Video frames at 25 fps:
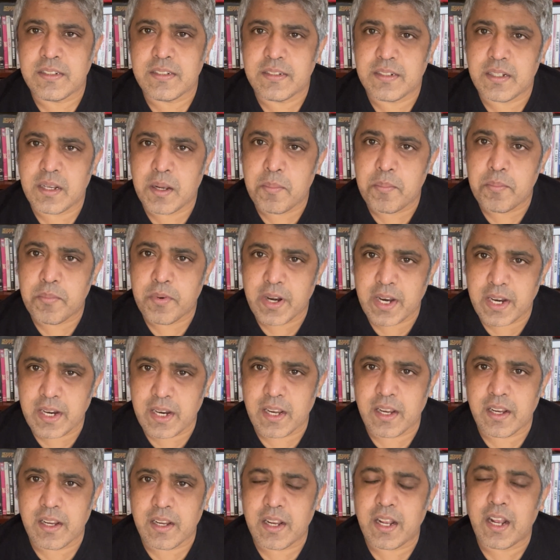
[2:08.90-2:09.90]

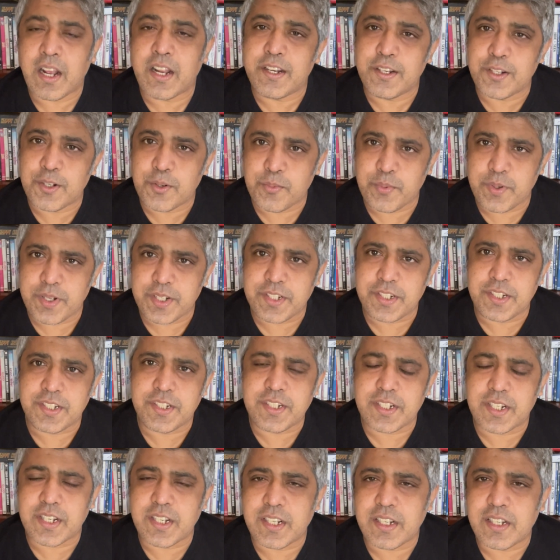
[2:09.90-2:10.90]
umbrella under
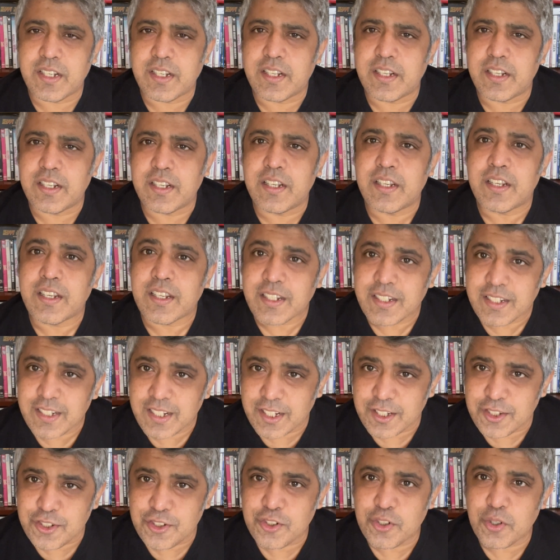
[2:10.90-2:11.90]
which
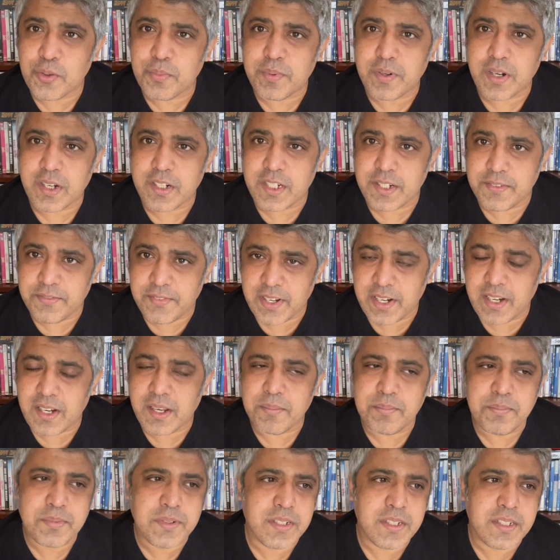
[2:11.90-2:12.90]
Yash Chopra
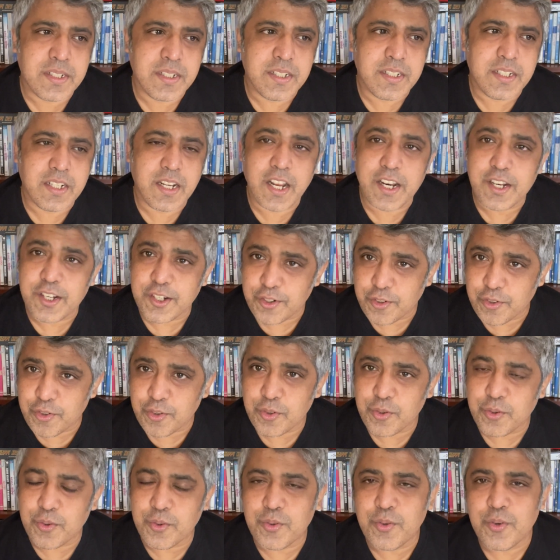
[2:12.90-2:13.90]
developed and
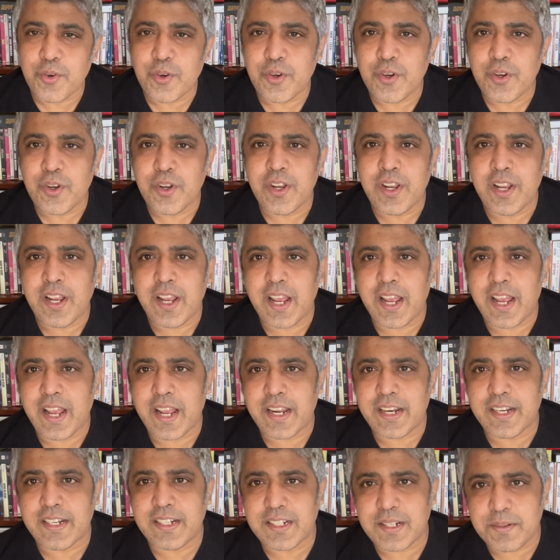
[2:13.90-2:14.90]
grew
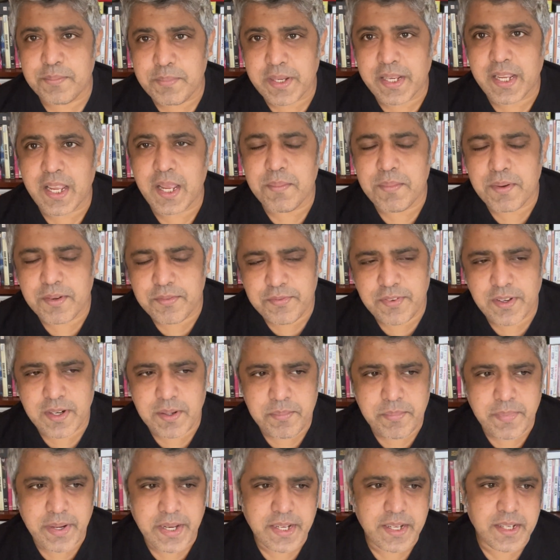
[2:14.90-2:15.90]
and became a
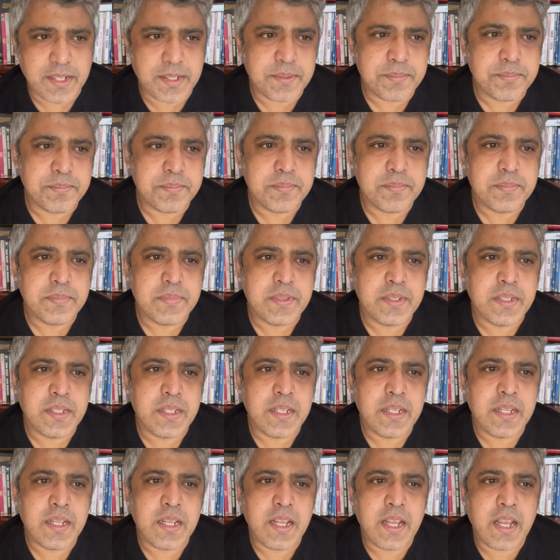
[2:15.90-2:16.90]
filmmaker.
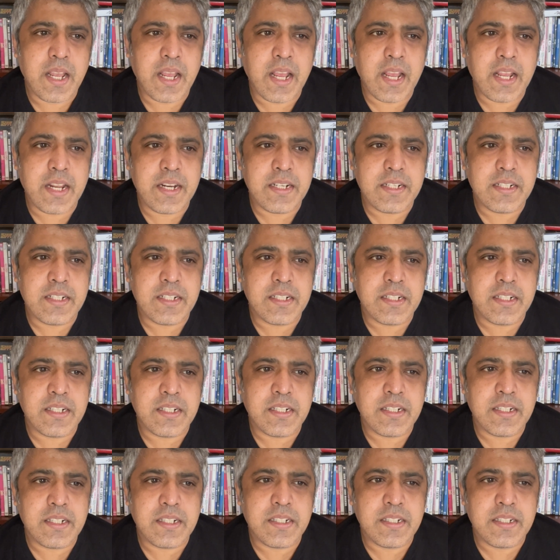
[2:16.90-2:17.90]
And
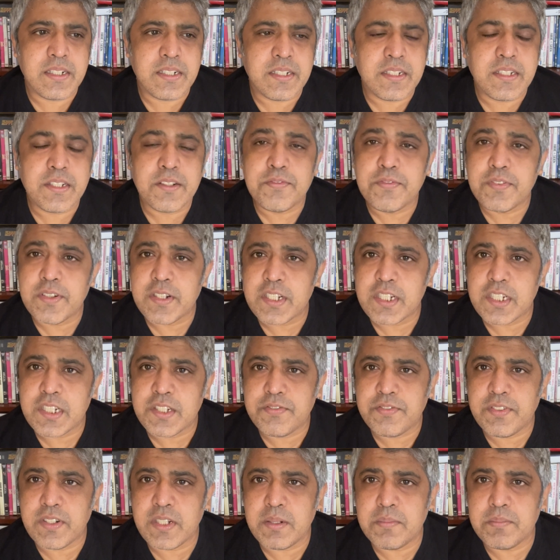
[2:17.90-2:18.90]
the first
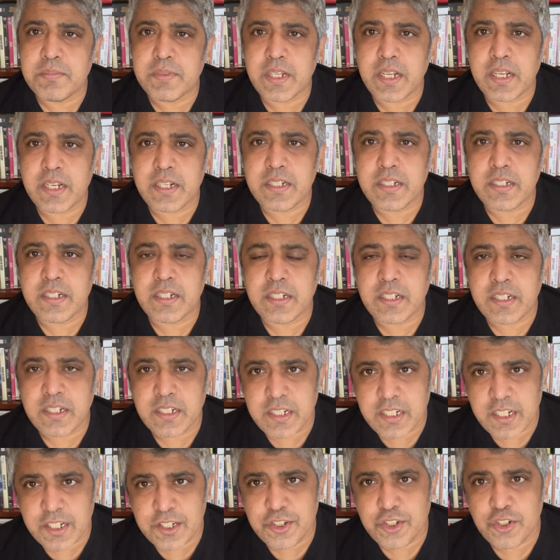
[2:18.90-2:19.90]
film that
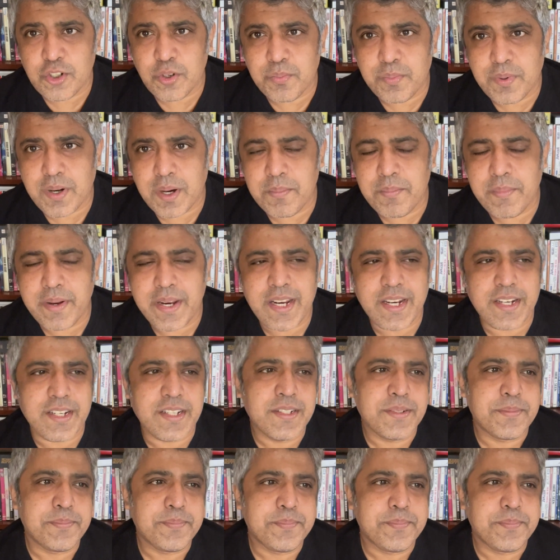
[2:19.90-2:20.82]
Yash Chopra made